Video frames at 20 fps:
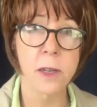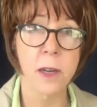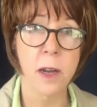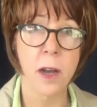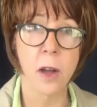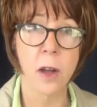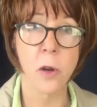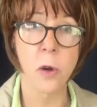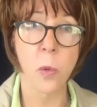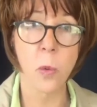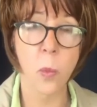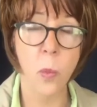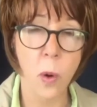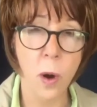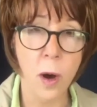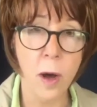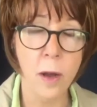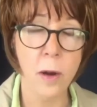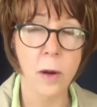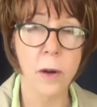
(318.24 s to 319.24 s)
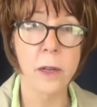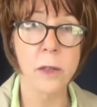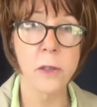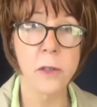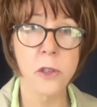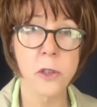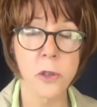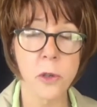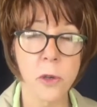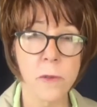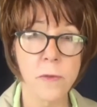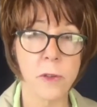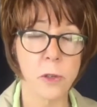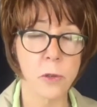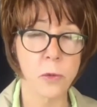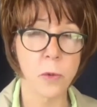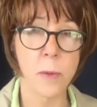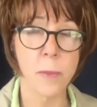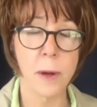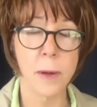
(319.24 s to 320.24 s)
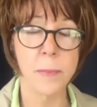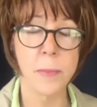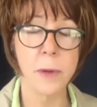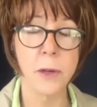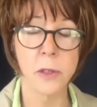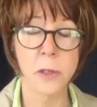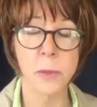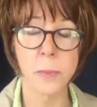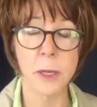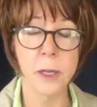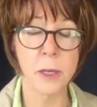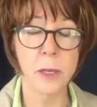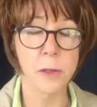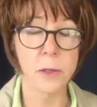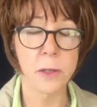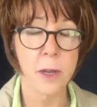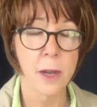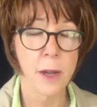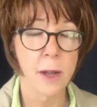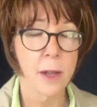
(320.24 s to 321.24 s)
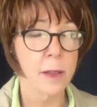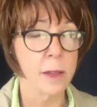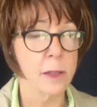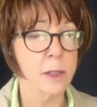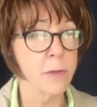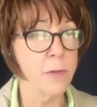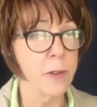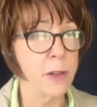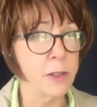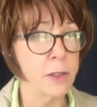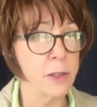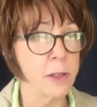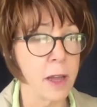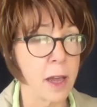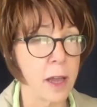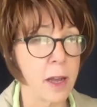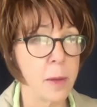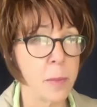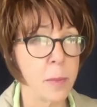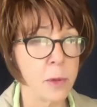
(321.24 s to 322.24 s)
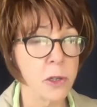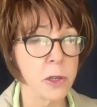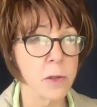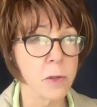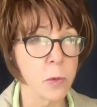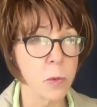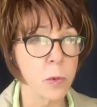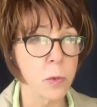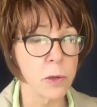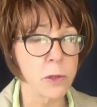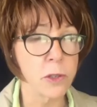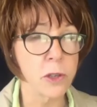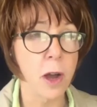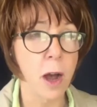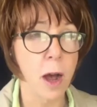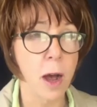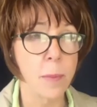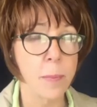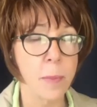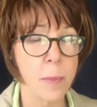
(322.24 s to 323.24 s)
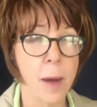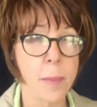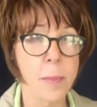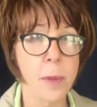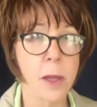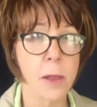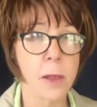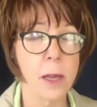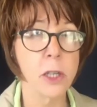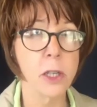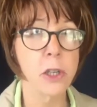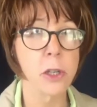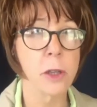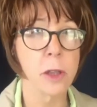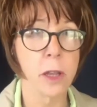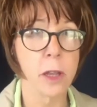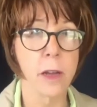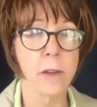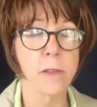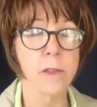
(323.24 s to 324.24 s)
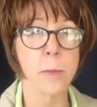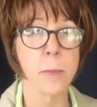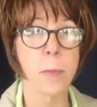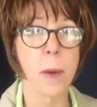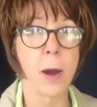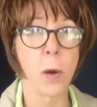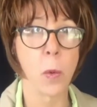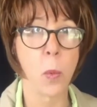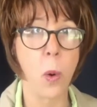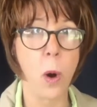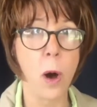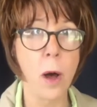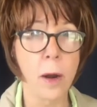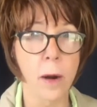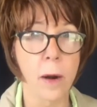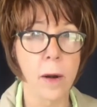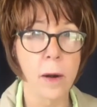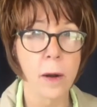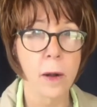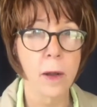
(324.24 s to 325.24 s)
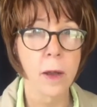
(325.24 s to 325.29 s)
underwater and surface robot boats, because let's face it, 80% of the world's population lives by water.